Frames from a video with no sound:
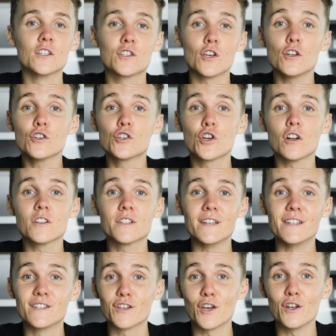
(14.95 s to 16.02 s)
Certain shots
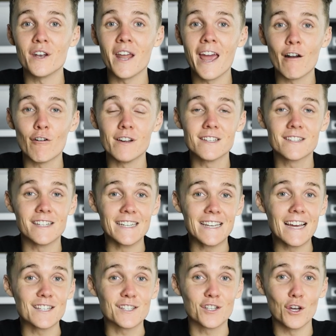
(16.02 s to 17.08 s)
in certain areas to
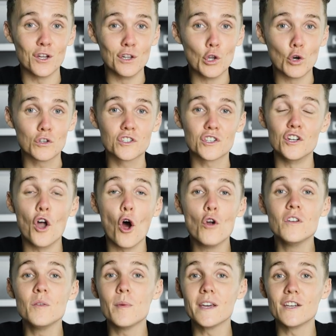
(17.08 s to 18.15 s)
get certain looks can
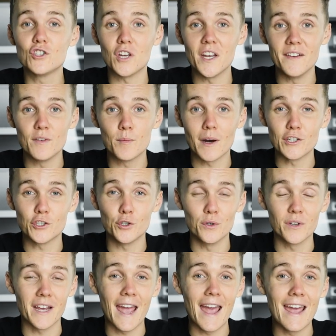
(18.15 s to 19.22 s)
only be achieved by
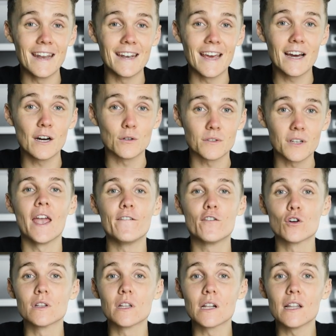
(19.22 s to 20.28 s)
shooting handheld. If
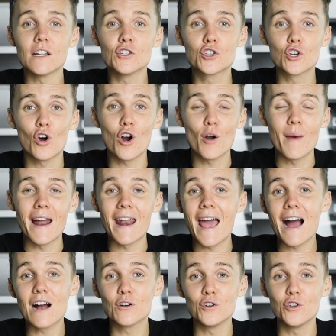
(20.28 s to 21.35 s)
you're a little unsure about
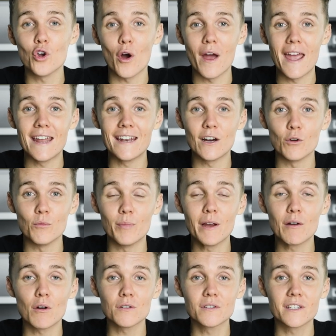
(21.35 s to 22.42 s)
how good your handheld
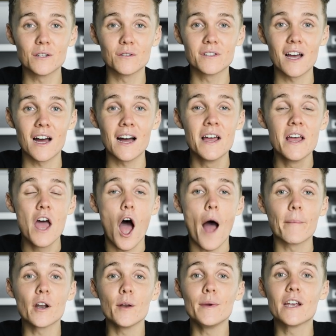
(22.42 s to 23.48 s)
b-roll skills are,
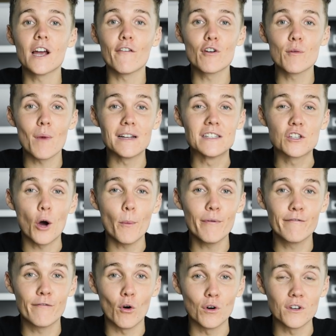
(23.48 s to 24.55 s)
I'm going to be covering my top
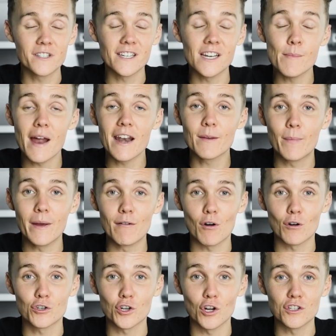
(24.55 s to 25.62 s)
4 cinematic
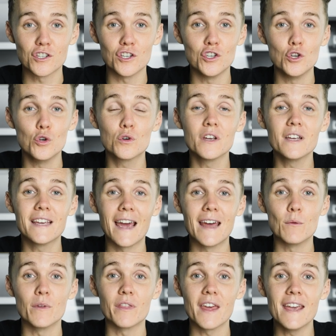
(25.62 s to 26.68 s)
b-roll shots you can
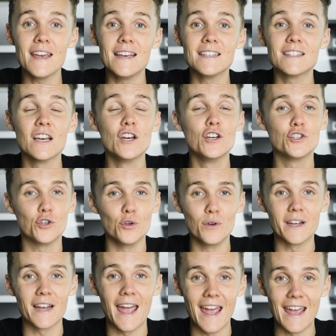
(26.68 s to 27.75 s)
get with ease
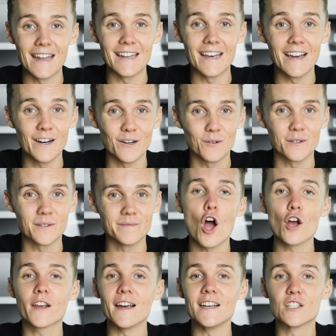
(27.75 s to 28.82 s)
shooting handheld.
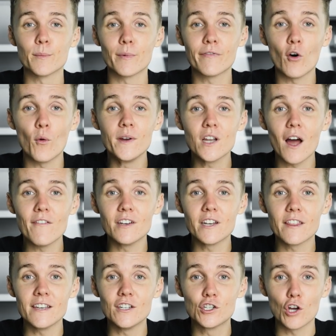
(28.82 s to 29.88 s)
Okay, so before we dive
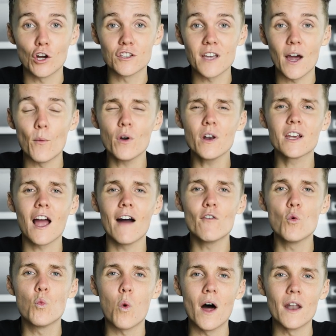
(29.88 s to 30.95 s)
into these shots, shots, I want to
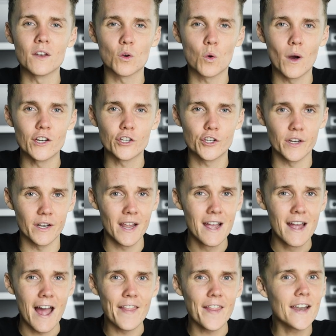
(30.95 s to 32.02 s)
cover one question,
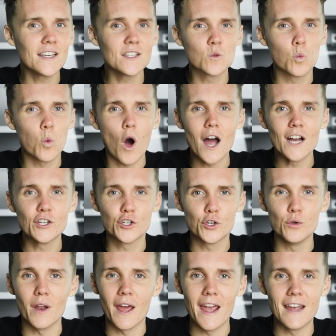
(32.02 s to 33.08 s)
and that is why
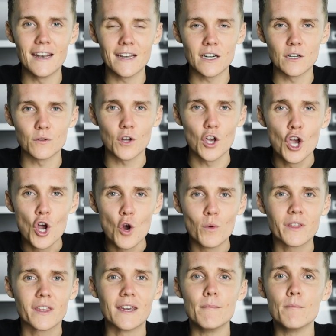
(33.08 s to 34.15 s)
shoot handheld?
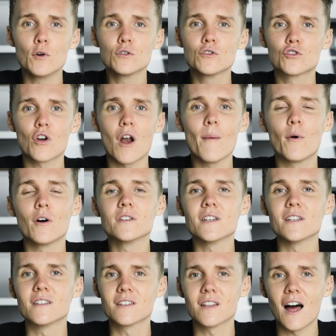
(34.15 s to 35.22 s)
With gimbals, tripods,
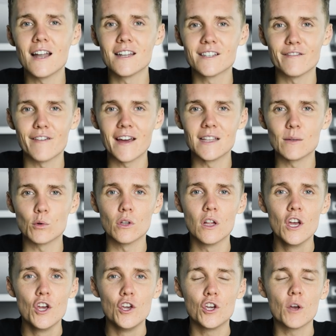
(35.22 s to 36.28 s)
and sliders
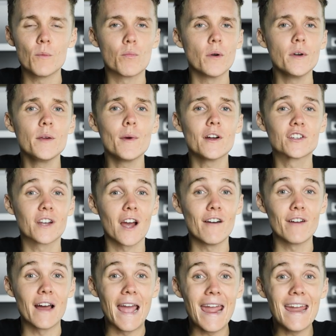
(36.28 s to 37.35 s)
available, you can pretty much
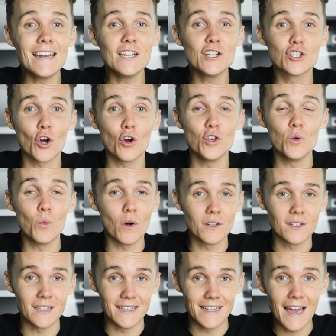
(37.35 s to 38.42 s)
cover any shot you
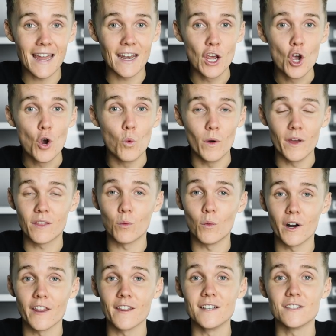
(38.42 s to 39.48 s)
want to get with
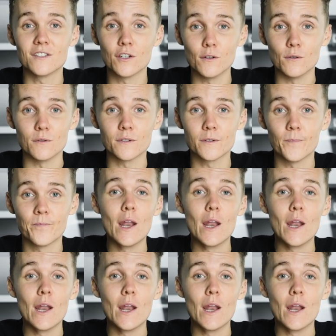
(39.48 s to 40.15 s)
one of these tools.